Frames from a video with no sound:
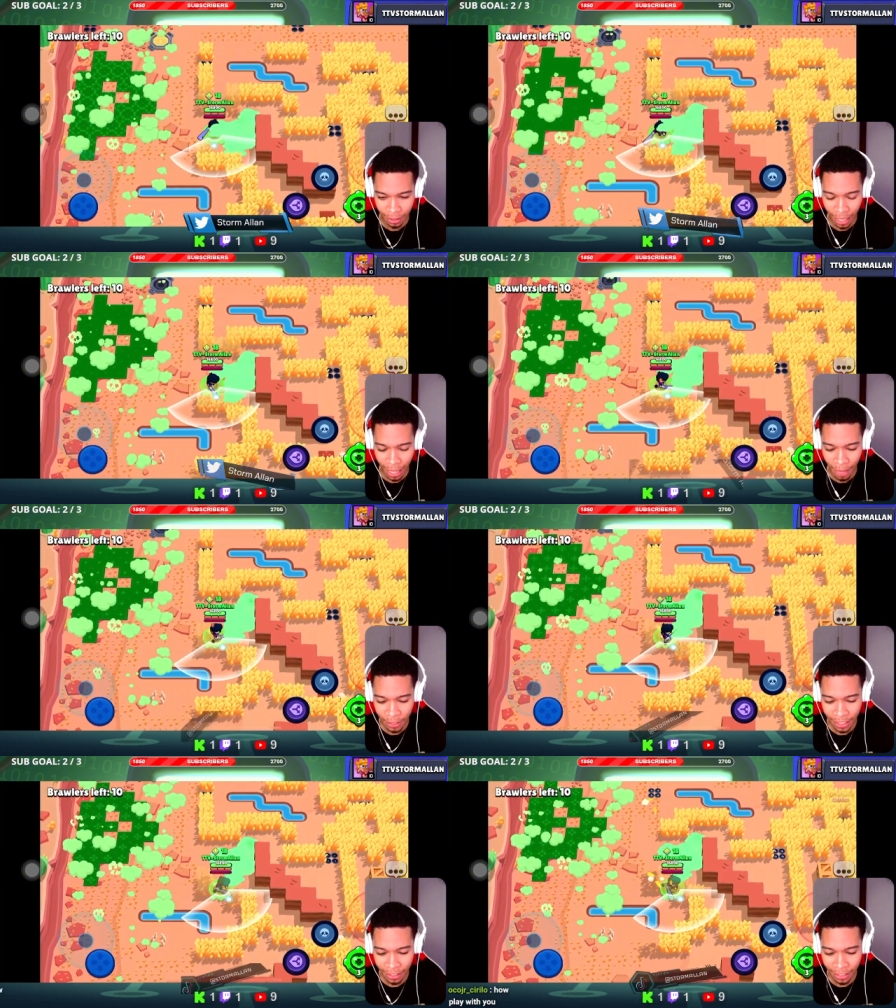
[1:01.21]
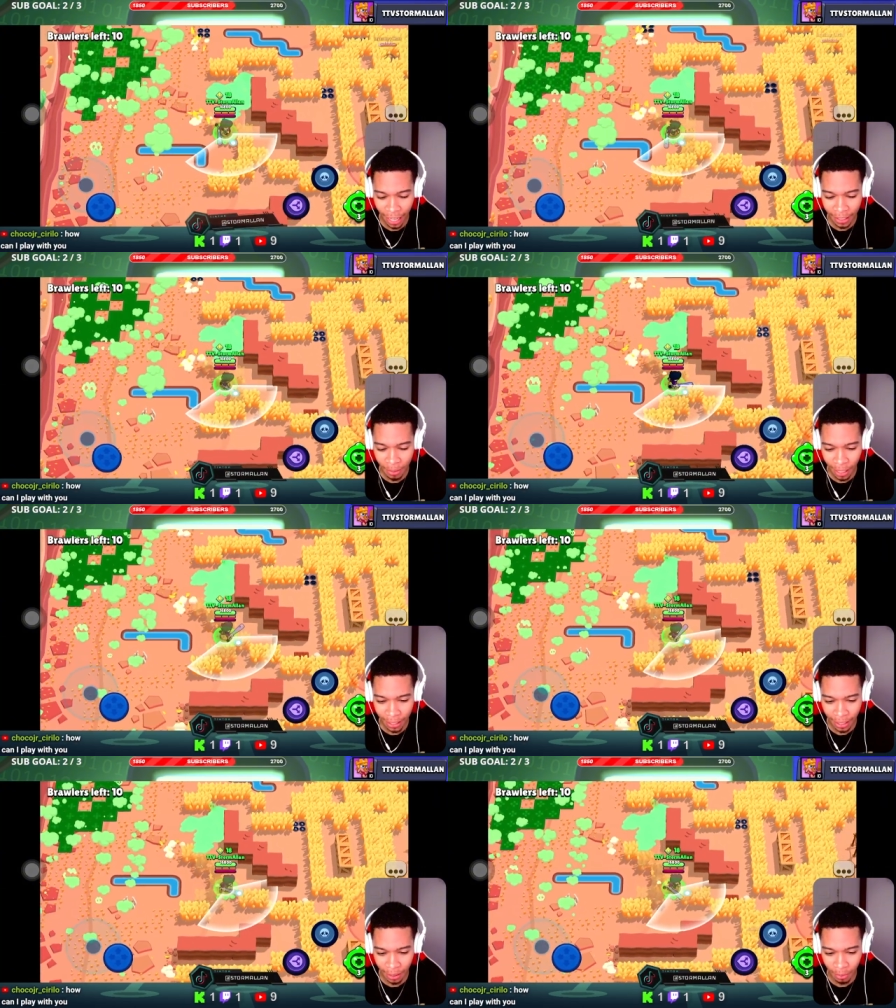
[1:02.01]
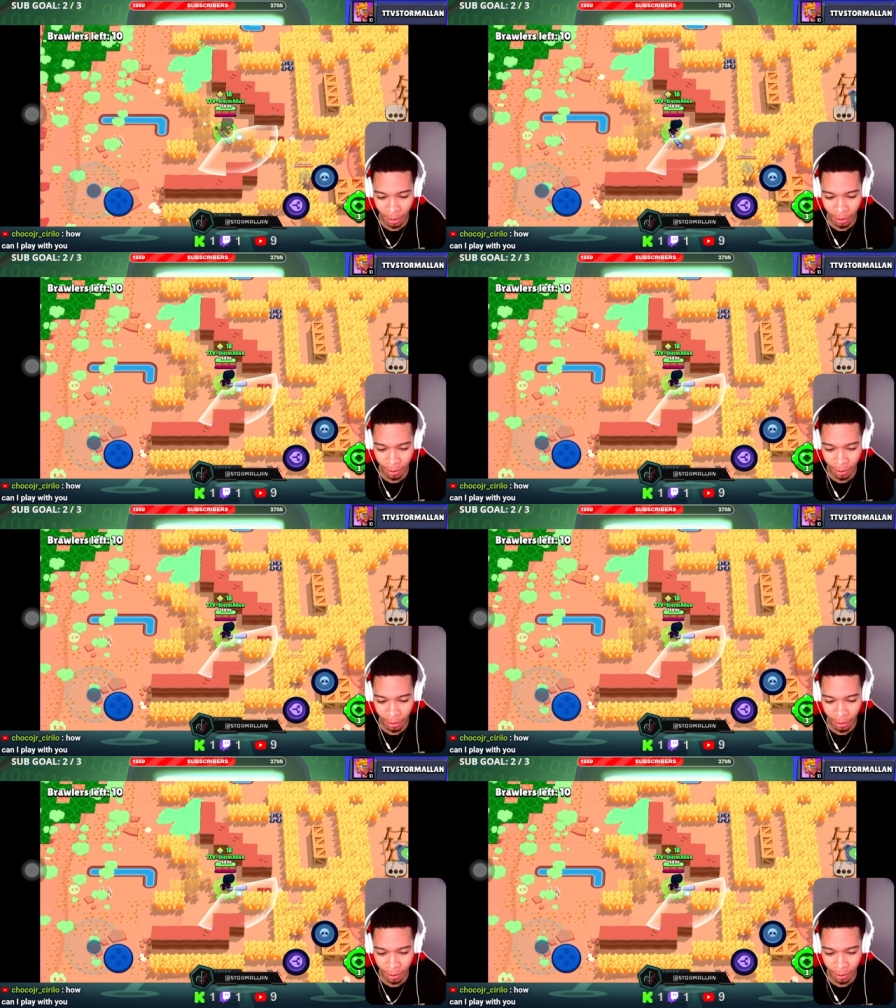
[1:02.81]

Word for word: I haven't killed anybody yet, bro.